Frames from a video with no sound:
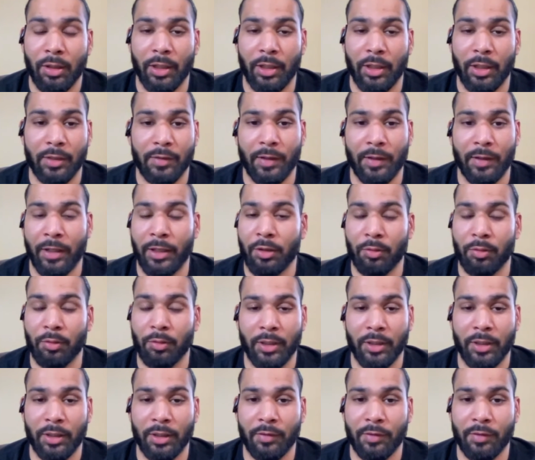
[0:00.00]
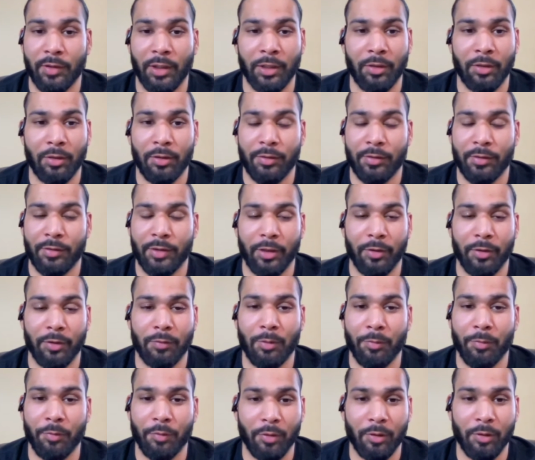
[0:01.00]
I know like it's the other side of the
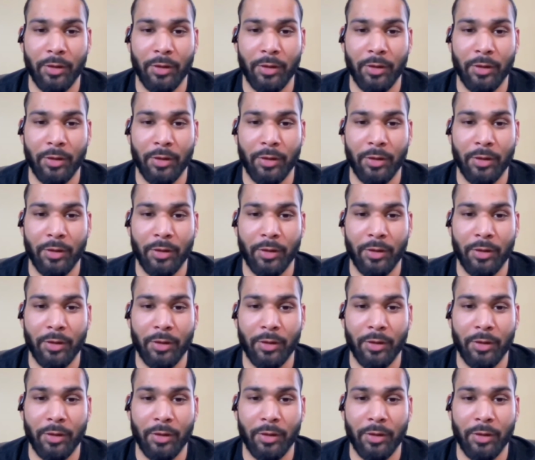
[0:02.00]
world